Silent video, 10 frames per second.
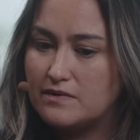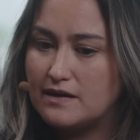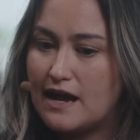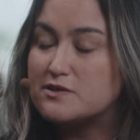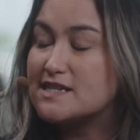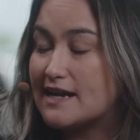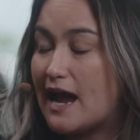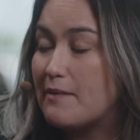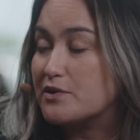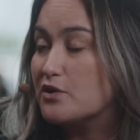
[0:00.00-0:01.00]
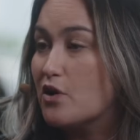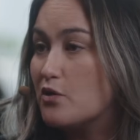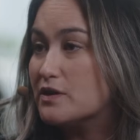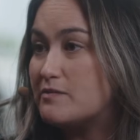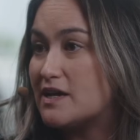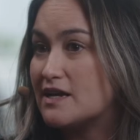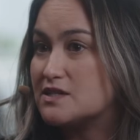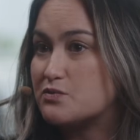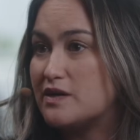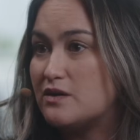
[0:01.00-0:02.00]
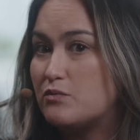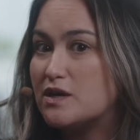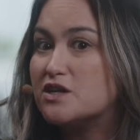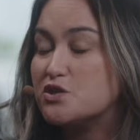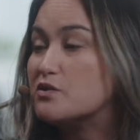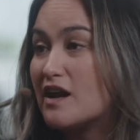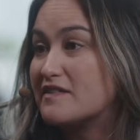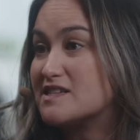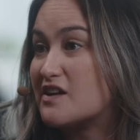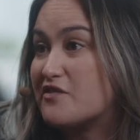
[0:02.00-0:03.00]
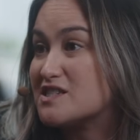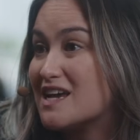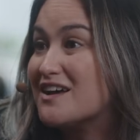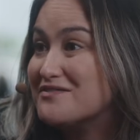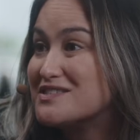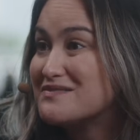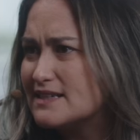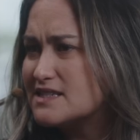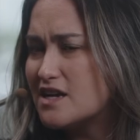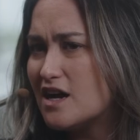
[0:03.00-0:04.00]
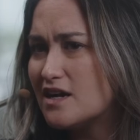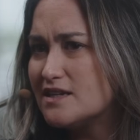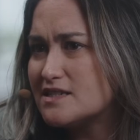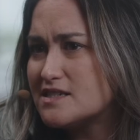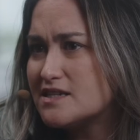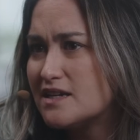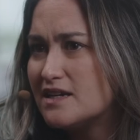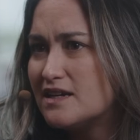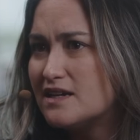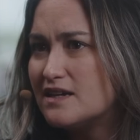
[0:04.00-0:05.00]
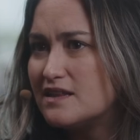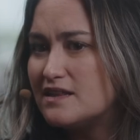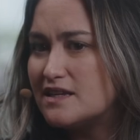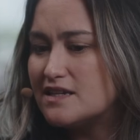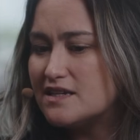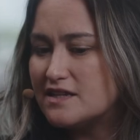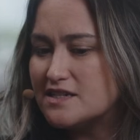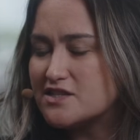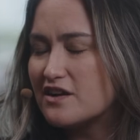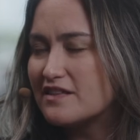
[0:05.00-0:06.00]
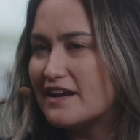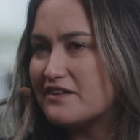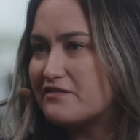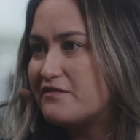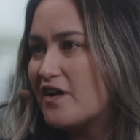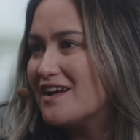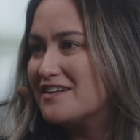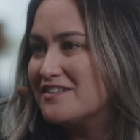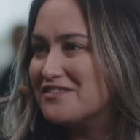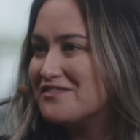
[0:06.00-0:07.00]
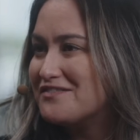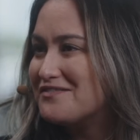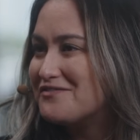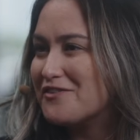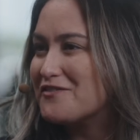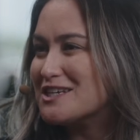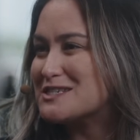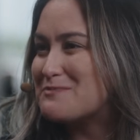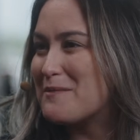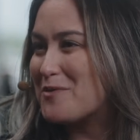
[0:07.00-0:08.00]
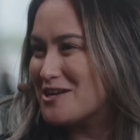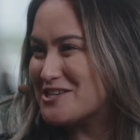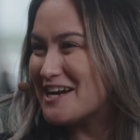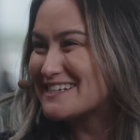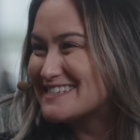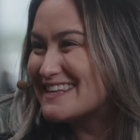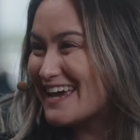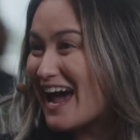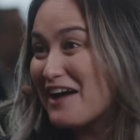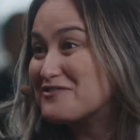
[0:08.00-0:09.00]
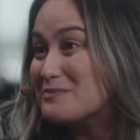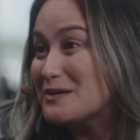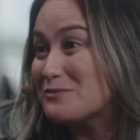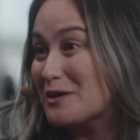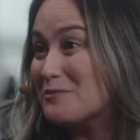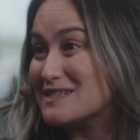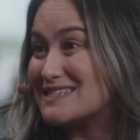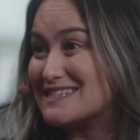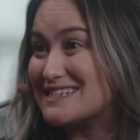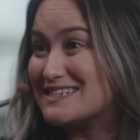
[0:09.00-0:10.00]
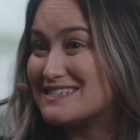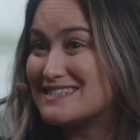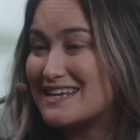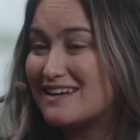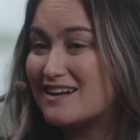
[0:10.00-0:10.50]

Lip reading: outside capital, only because we could do a lot of the stuff ourselves. It's not these aren't like fun, frivolous pet projects. They have to be real businesses that